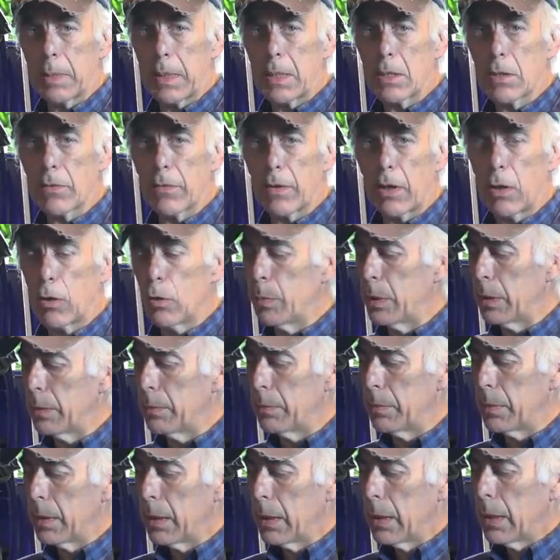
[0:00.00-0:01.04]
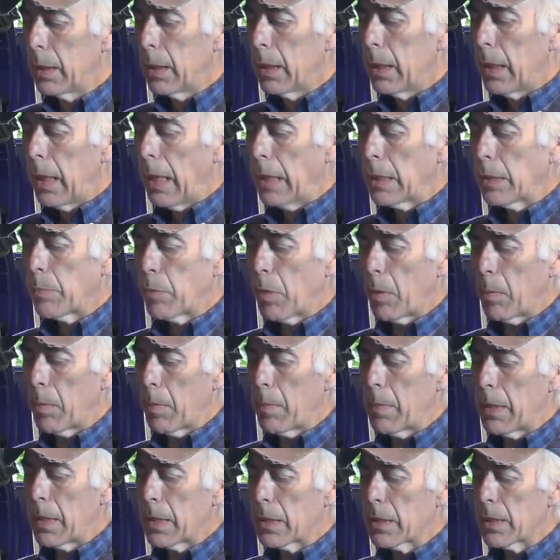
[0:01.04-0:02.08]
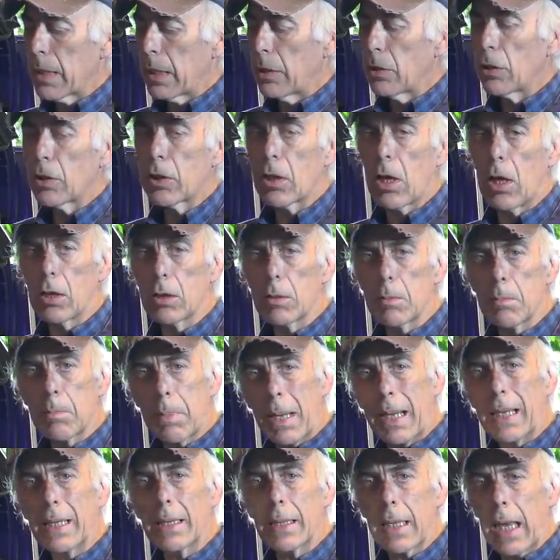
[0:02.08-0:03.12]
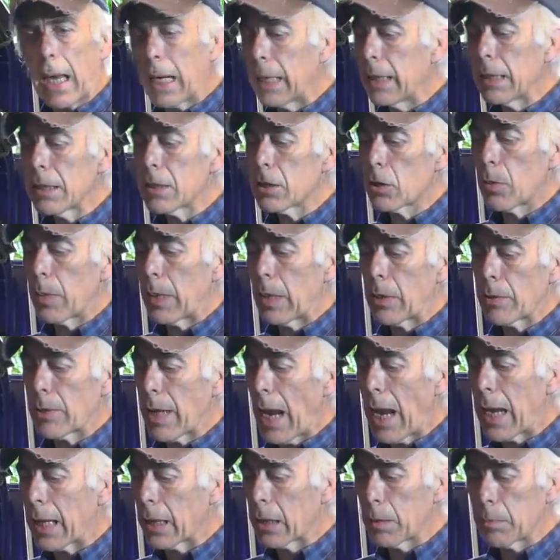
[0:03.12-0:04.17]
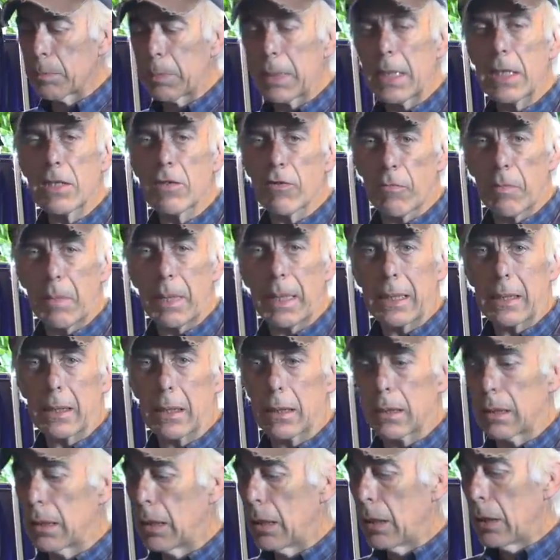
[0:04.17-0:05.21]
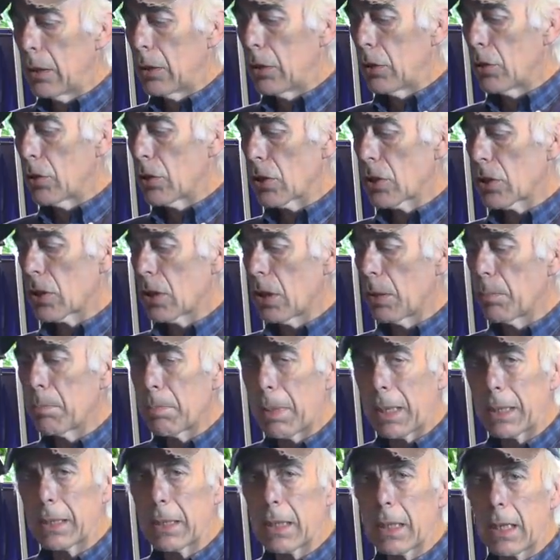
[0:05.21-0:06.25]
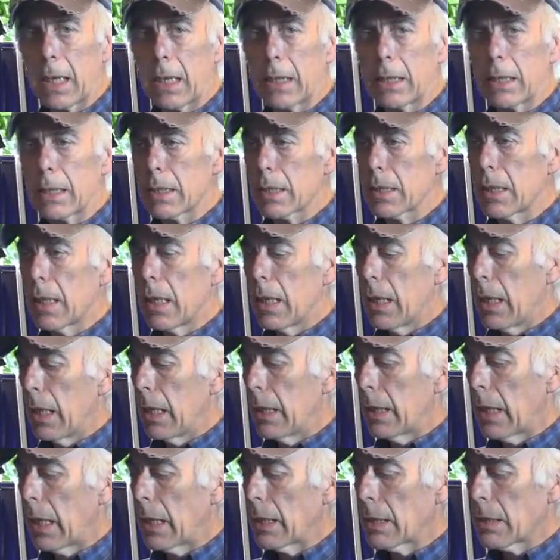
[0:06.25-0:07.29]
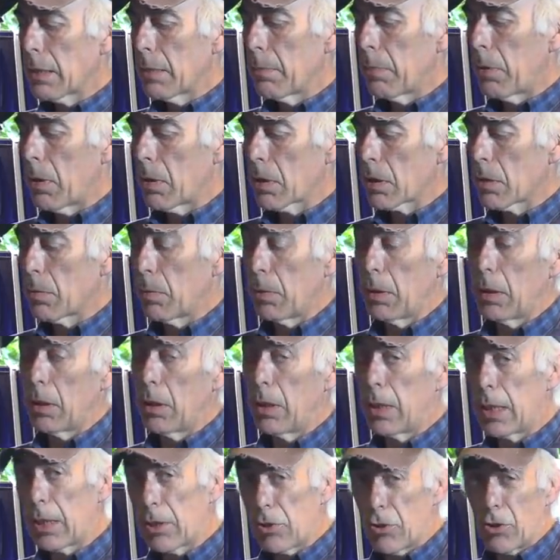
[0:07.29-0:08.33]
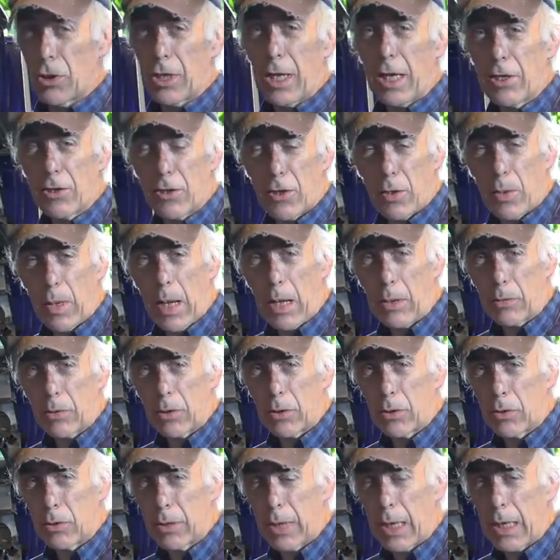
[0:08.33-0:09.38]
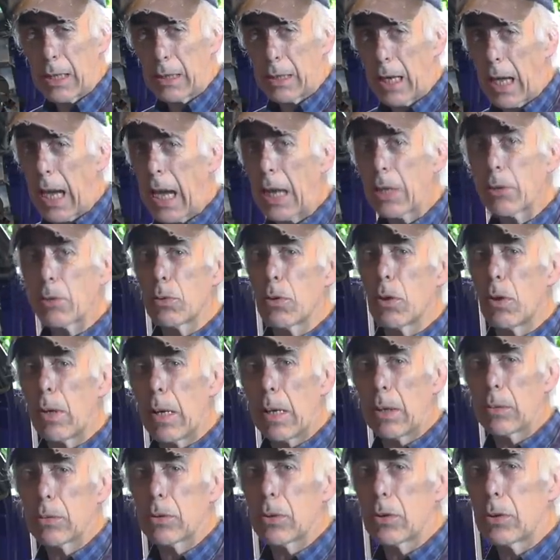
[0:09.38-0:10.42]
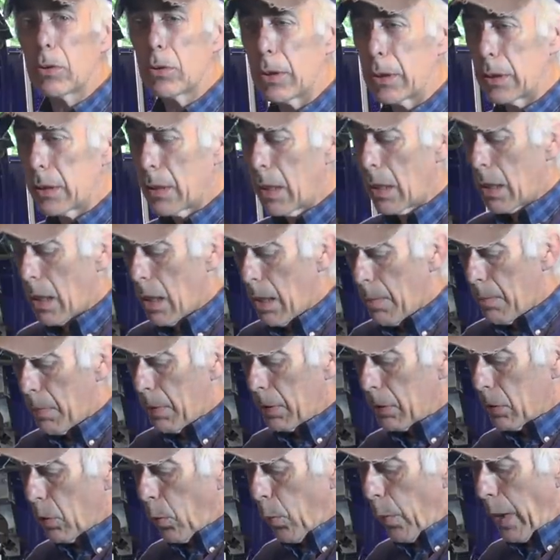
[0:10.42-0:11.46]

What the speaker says: piece of aluminum. And the problem is that you can't bend any square angled piece of metal. You just can't bend it like this. That it's impossible, unless you guys know how to do that. I don't know how to do it. But the